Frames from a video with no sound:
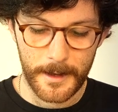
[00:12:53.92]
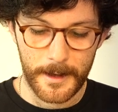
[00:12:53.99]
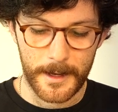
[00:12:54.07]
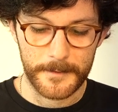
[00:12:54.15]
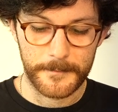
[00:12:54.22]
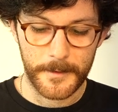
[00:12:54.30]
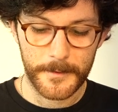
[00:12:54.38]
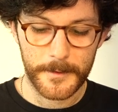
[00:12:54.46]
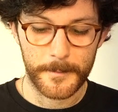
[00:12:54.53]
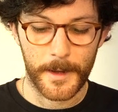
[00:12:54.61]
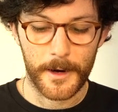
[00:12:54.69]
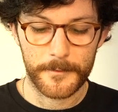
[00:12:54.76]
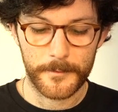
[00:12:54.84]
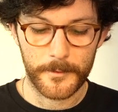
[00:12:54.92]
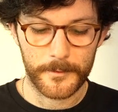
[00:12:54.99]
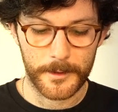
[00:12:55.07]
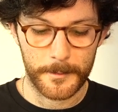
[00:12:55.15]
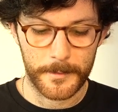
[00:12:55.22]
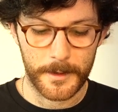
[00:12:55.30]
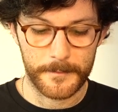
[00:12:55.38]
I felt the powerful
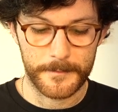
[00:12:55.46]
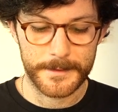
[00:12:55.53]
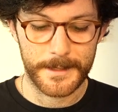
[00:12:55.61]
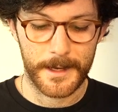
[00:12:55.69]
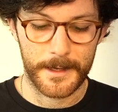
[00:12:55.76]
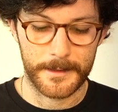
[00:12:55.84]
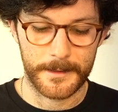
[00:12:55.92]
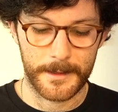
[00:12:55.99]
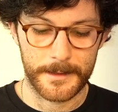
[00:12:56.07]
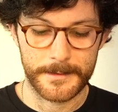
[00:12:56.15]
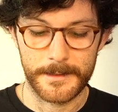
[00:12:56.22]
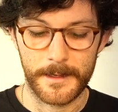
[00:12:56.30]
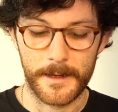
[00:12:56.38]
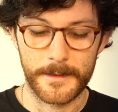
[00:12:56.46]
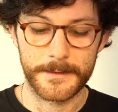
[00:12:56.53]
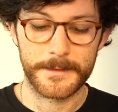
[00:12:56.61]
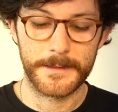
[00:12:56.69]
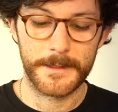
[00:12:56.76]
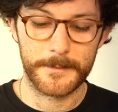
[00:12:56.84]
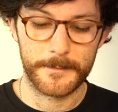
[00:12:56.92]
grip of his hand as he
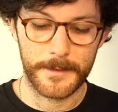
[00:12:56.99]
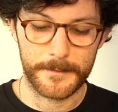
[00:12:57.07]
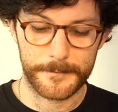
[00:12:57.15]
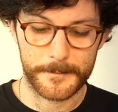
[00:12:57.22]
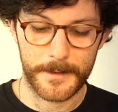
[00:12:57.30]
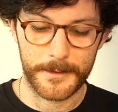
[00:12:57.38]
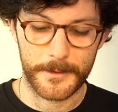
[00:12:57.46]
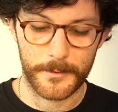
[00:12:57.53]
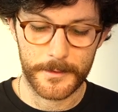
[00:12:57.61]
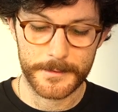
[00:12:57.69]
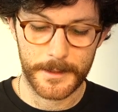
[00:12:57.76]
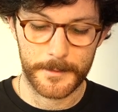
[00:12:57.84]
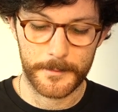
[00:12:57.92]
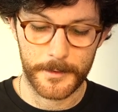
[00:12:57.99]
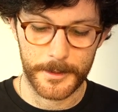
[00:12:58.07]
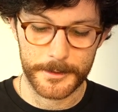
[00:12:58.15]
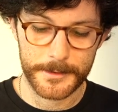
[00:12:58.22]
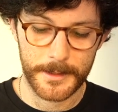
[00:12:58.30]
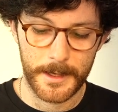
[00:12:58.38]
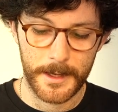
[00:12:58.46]
unseated me from my doorside
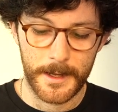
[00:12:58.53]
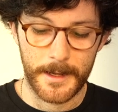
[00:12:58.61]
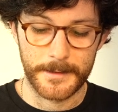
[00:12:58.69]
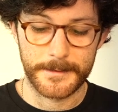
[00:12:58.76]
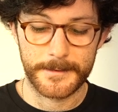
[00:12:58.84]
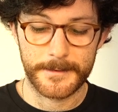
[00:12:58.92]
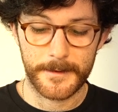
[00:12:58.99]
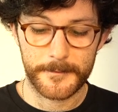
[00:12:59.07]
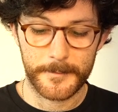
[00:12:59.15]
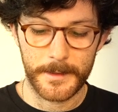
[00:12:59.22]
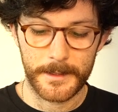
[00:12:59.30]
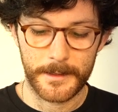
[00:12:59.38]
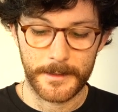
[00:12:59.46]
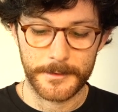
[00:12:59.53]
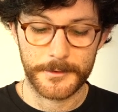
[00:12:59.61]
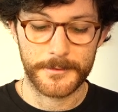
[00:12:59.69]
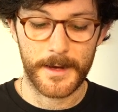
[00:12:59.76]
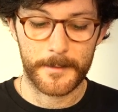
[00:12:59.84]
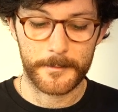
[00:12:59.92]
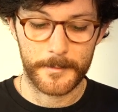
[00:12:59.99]
perch and stuffed me and
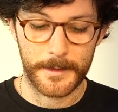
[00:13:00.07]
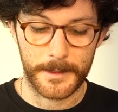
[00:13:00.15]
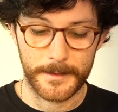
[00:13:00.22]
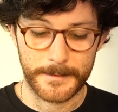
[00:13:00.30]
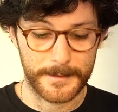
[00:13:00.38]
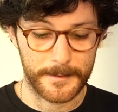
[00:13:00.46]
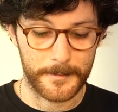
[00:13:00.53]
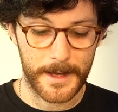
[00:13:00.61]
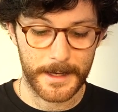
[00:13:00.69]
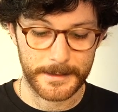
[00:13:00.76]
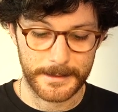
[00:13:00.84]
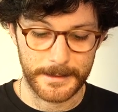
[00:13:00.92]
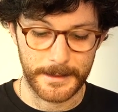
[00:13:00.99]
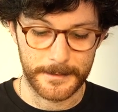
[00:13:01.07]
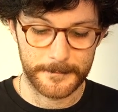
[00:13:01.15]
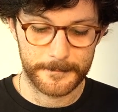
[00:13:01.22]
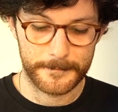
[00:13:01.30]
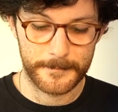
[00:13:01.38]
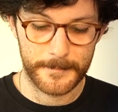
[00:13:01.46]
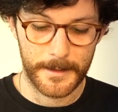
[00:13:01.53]
strapped me into the back seat.
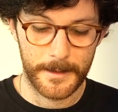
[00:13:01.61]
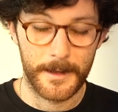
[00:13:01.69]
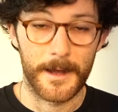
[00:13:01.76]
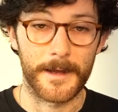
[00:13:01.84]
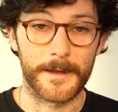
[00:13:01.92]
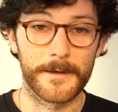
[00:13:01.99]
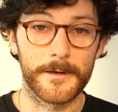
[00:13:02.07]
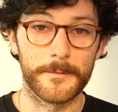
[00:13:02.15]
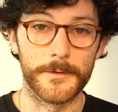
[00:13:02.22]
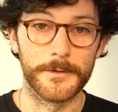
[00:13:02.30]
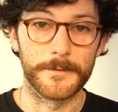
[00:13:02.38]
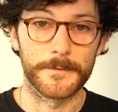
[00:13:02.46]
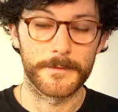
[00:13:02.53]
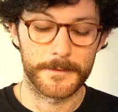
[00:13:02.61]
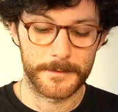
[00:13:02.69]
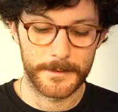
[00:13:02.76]
I couldn't move.